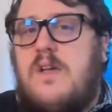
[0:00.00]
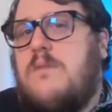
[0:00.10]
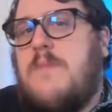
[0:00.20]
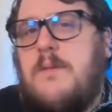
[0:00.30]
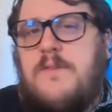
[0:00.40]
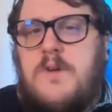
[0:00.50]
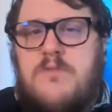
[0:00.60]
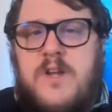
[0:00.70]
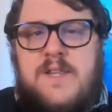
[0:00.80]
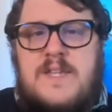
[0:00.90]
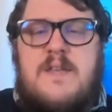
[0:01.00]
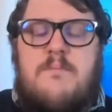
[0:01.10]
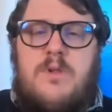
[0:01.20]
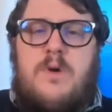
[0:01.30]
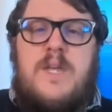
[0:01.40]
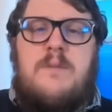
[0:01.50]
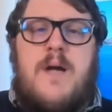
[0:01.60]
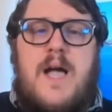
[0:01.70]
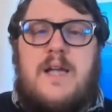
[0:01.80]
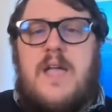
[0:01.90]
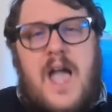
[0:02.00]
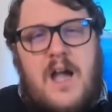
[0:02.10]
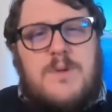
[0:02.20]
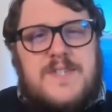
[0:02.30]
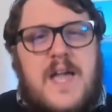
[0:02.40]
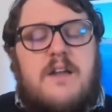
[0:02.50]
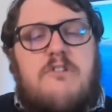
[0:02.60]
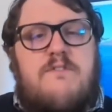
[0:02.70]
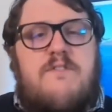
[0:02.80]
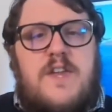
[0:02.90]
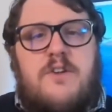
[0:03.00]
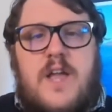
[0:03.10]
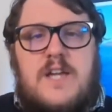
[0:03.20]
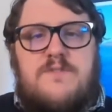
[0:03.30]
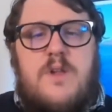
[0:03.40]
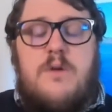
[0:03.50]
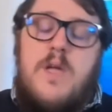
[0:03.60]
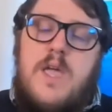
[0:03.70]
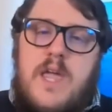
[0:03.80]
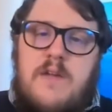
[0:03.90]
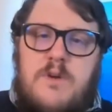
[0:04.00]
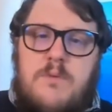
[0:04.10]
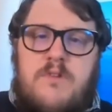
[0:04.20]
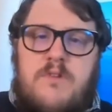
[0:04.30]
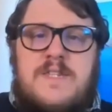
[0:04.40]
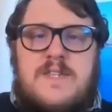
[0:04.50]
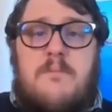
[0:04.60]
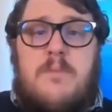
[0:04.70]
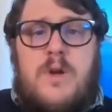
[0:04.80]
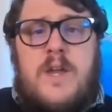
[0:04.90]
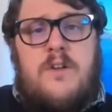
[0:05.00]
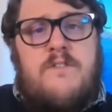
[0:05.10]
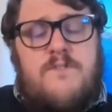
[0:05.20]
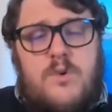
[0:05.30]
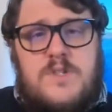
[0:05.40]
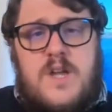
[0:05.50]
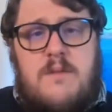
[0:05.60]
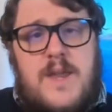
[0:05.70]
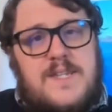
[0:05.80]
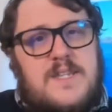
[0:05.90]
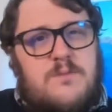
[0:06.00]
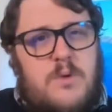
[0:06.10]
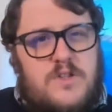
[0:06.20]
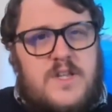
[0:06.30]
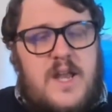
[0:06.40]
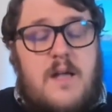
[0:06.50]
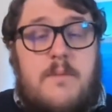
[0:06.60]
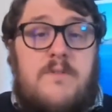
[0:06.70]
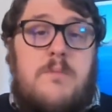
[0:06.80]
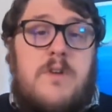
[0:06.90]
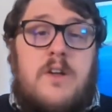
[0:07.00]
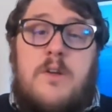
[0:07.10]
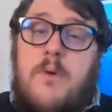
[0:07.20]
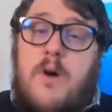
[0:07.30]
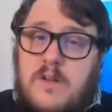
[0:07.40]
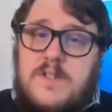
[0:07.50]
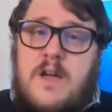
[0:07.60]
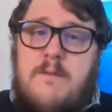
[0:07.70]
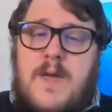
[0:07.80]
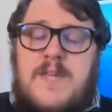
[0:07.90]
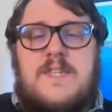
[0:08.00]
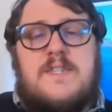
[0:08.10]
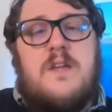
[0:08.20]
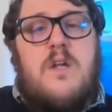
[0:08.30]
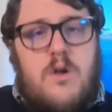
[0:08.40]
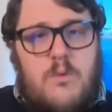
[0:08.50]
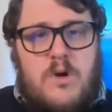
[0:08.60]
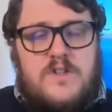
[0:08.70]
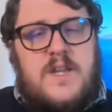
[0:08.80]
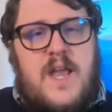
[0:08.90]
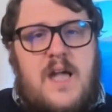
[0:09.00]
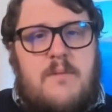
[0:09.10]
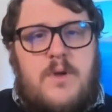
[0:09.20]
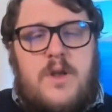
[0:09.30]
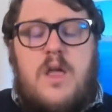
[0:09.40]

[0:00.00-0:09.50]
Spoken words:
Maybe if you bring this employee back, how is that going to affect your cash flow? If you bring this employee on a full-time basis, what's going to happen? If you bring it on a part-time basis, what's going to happen?